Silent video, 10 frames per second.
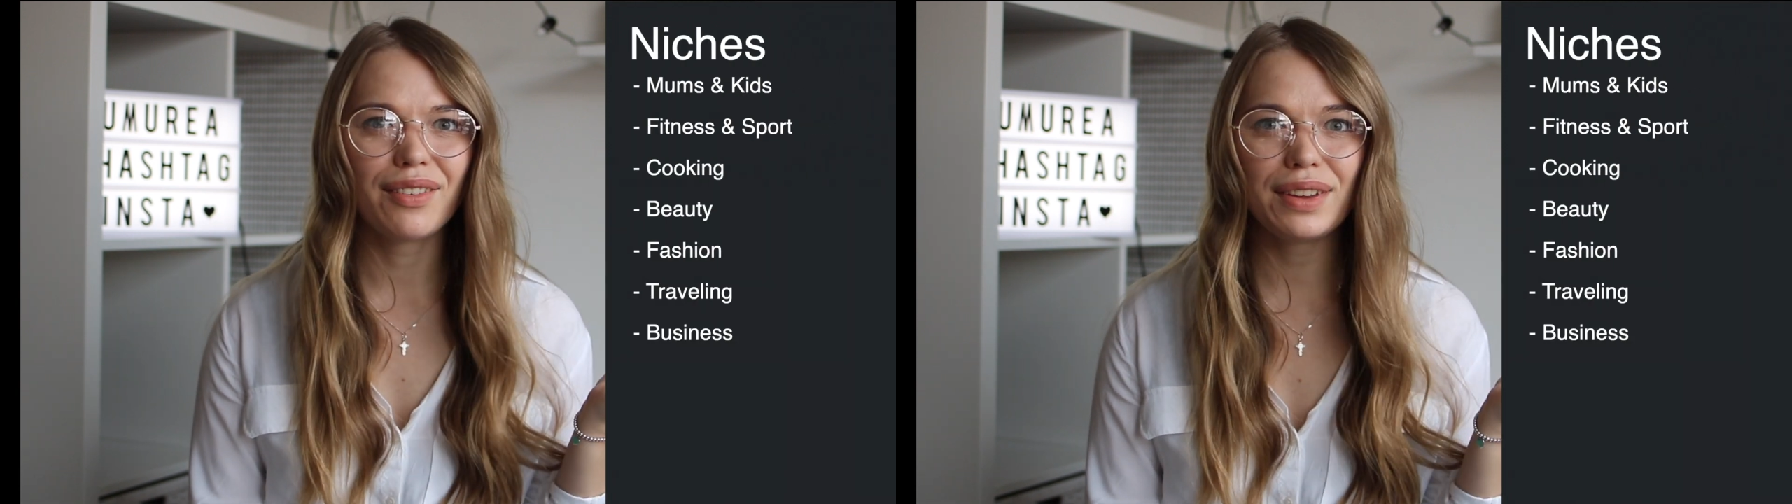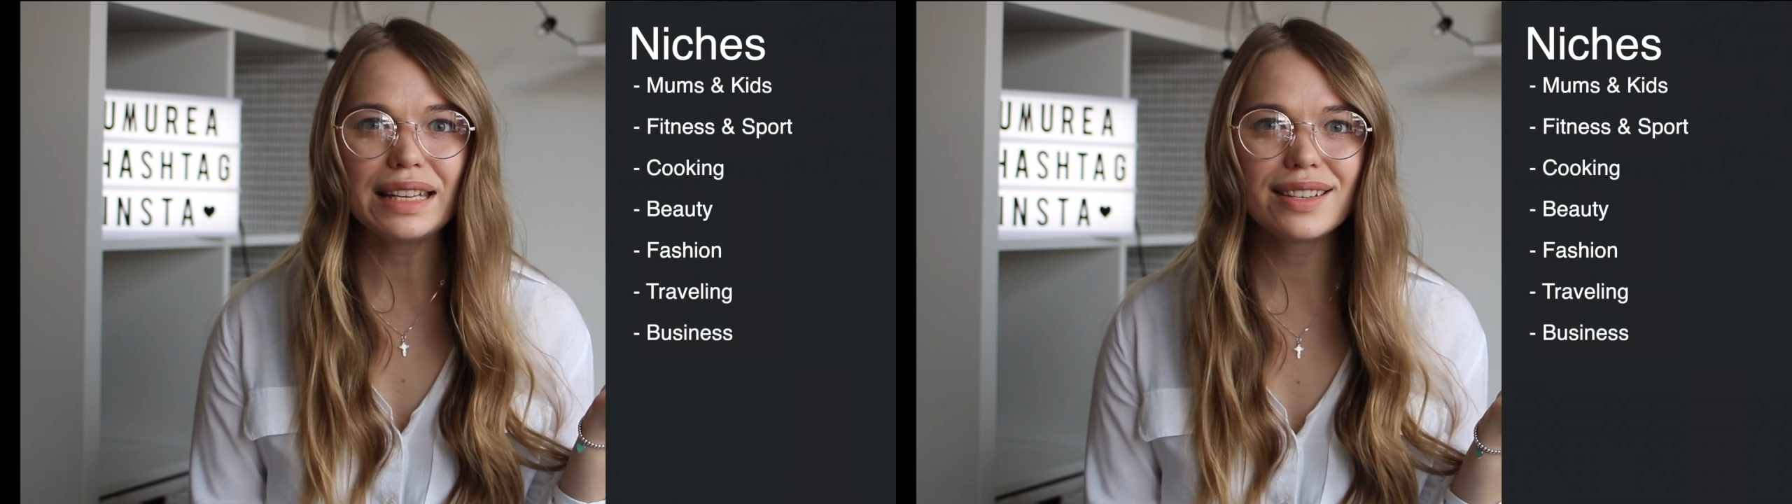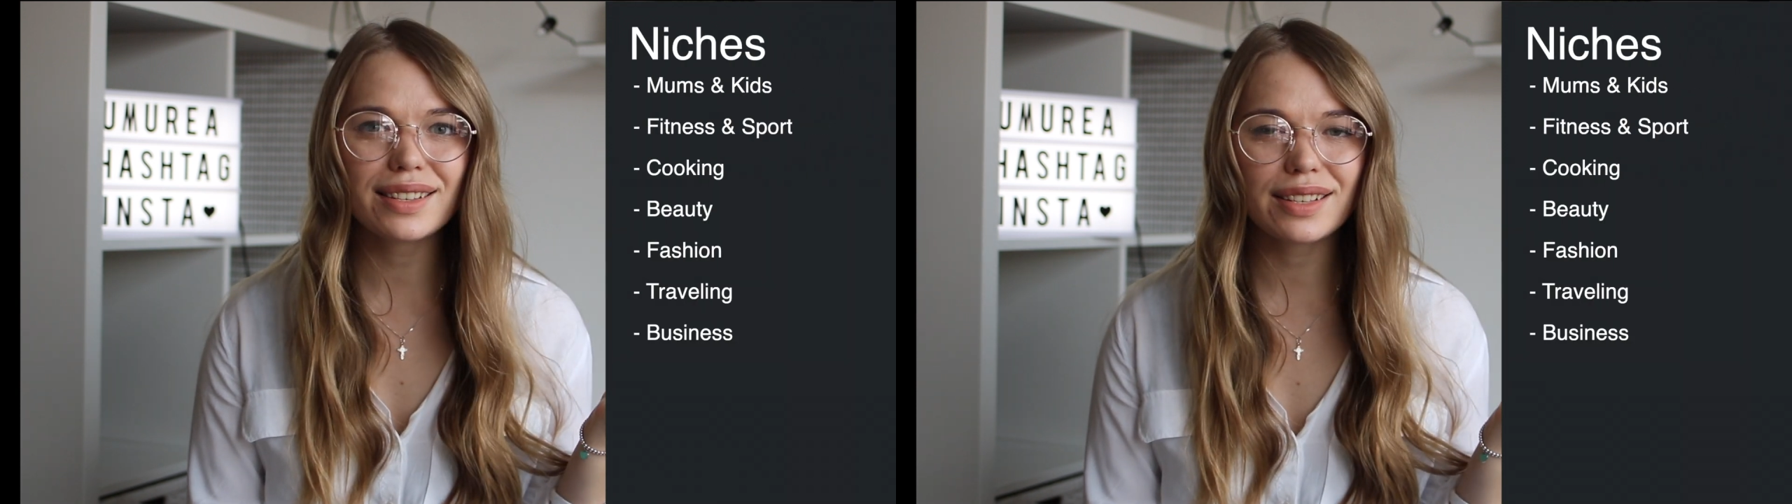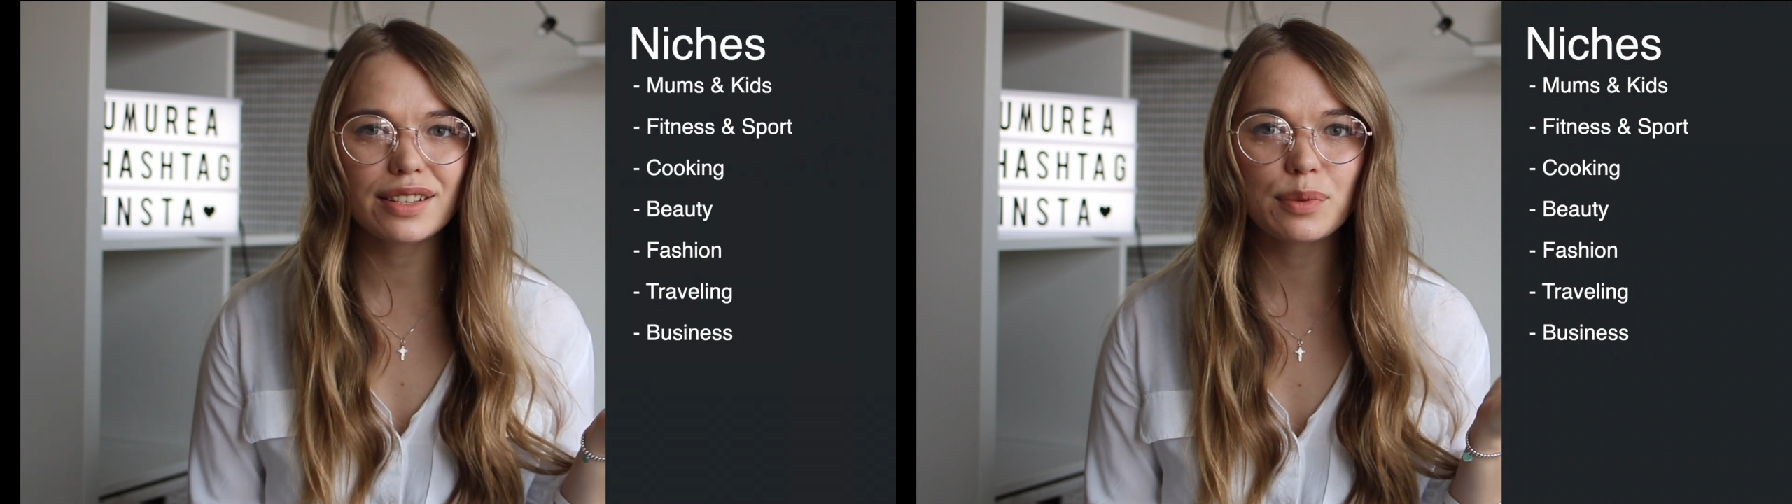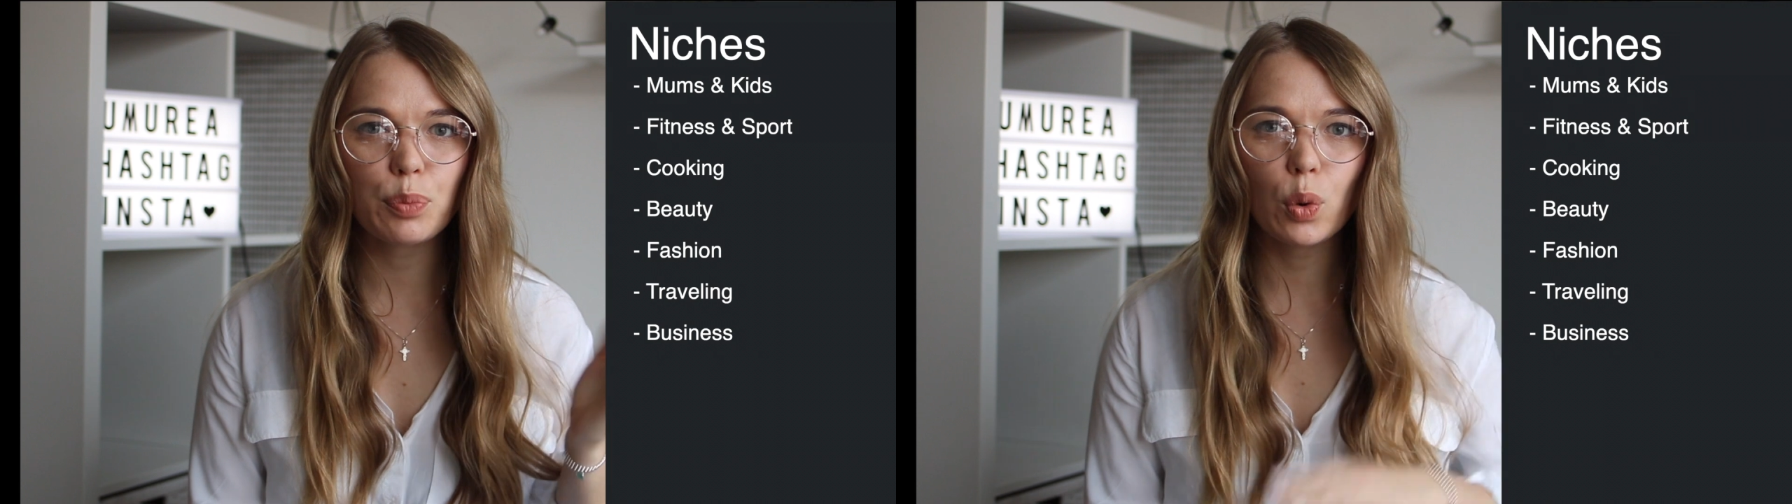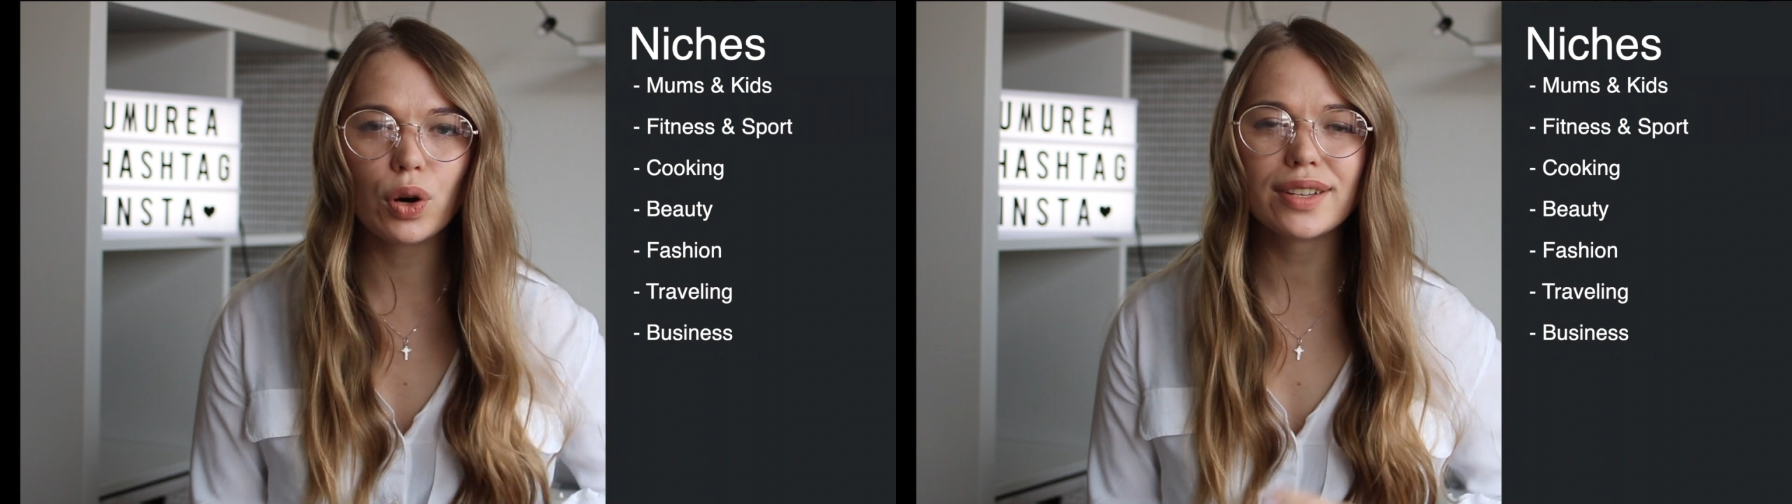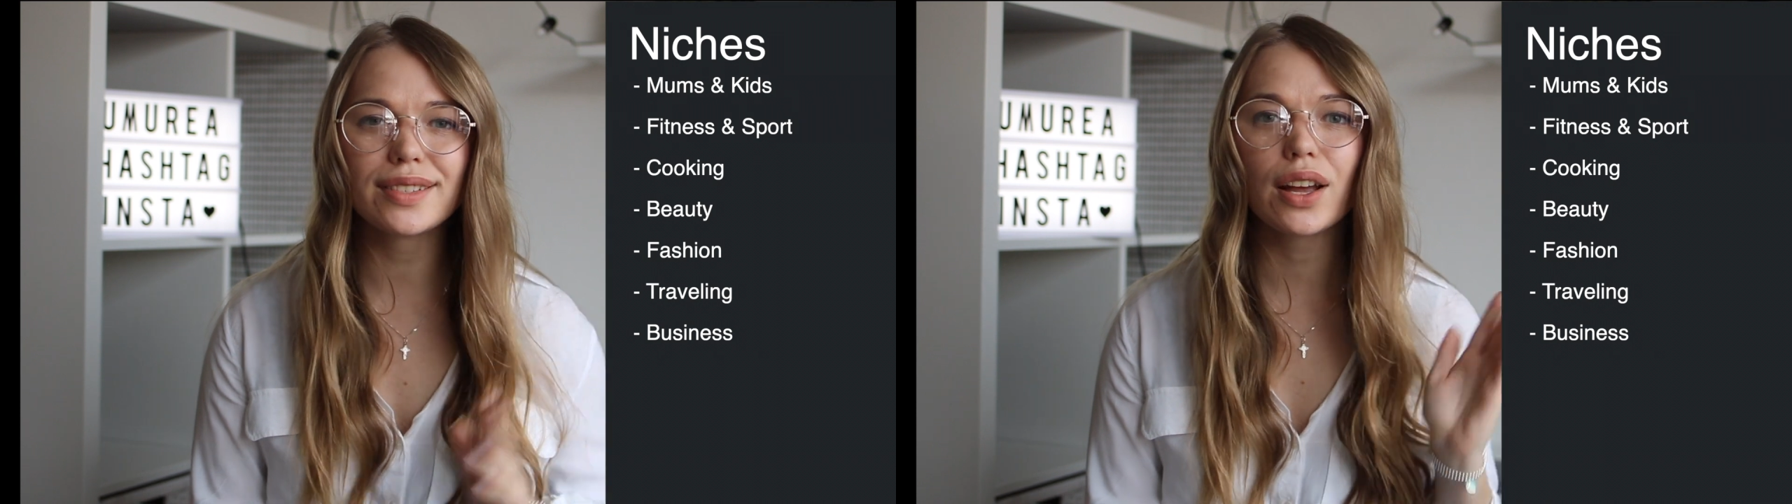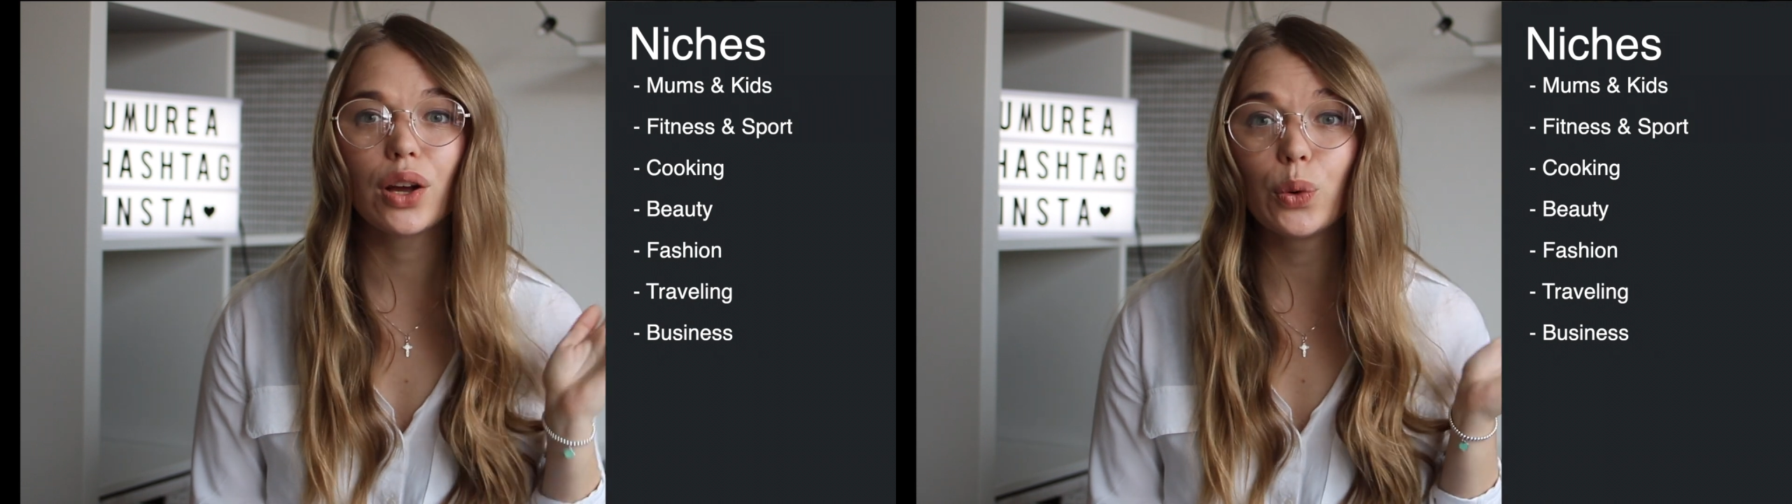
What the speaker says: fitness and sport,